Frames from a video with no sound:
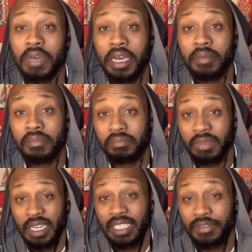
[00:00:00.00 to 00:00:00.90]
and
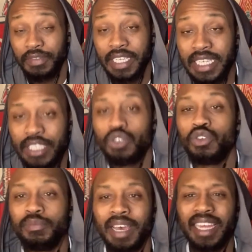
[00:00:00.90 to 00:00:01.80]
I didn't think he did
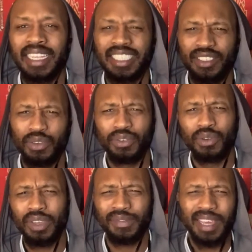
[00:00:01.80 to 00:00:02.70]
too bad. I just don't
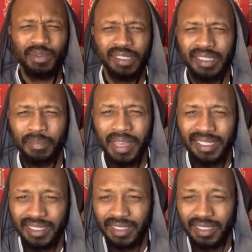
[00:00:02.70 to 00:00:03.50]
know if that was the best,